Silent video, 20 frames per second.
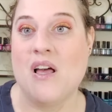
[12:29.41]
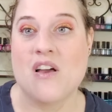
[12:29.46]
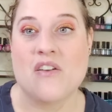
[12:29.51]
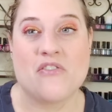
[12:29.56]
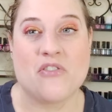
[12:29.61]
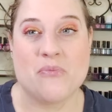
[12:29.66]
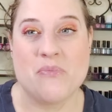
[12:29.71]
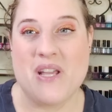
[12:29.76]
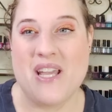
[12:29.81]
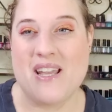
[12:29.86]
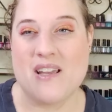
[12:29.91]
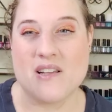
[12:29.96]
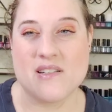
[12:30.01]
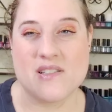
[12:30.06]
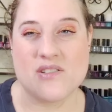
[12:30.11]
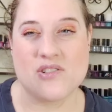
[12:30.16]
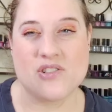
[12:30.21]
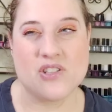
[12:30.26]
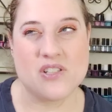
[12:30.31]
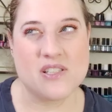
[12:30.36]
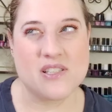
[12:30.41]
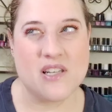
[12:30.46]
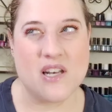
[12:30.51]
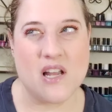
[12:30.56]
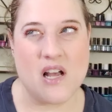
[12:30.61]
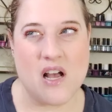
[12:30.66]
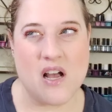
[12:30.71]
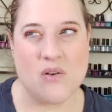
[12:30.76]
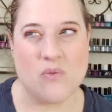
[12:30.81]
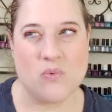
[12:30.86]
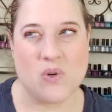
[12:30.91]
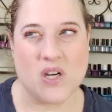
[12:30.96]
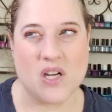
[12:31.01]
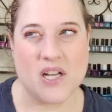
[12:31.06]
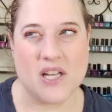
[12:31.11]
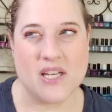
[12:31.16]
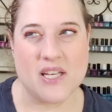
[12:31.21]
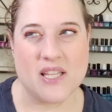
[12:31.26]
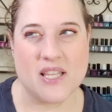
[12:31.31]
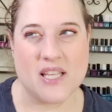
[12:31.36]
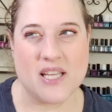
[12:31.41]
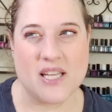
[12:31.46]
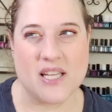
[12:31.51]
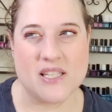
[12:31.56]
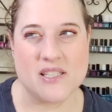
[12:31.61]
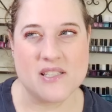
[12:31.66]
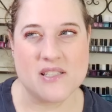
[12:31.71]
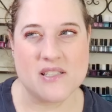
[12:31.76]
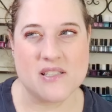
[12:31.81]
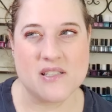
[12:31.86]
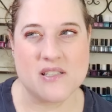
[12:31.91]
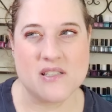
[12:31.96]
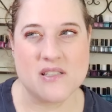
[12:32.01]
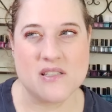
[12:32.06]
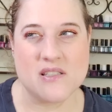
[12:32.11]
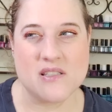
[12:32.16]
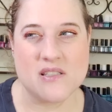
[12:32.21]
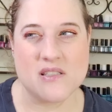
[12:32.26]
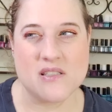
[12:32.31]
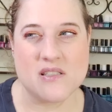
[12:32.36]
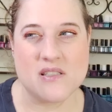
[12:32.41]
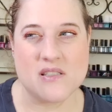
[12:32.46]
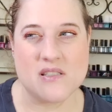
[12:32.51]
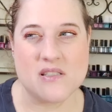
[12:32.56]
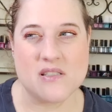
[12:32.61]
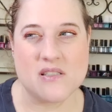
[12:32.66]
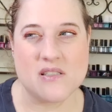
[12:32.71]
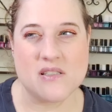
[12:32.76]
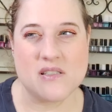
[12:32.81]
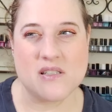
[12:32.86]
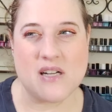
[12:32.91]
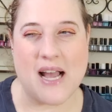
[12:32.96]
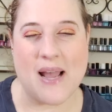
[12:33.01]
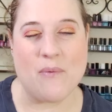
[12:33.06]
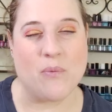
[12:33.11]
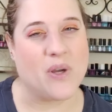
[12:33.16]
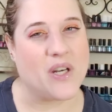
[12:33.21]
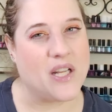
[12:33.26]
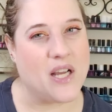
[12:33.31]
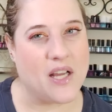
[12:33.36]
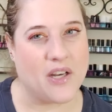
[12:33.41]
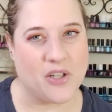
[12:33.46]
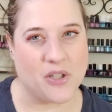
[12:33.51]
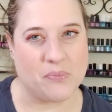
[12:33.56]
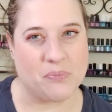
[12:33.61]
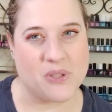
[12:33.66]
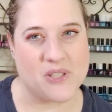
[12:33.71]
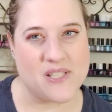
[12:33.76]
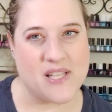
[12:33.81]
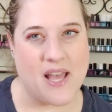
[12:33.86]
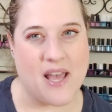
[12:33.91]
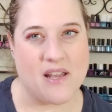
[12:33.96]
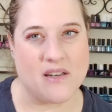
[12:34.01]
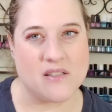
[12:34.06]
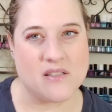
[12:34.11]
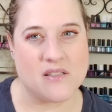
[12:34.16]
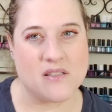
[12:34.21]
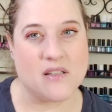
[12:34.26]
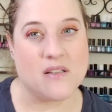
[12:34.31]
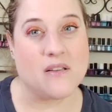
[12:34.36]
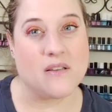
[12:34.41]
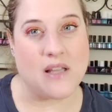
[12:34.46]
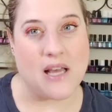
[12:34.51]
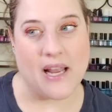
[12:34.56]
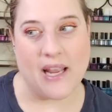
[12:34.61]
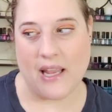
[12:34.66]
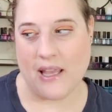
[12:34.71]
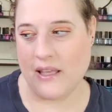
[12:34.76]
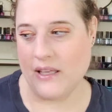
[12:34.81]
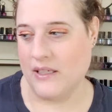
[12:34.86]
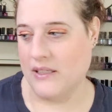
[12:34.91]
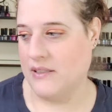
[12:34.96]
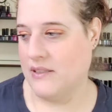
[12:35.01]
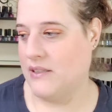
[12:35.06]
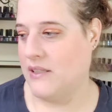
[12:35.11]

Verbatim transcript: For me, it's just not one that I 100% like.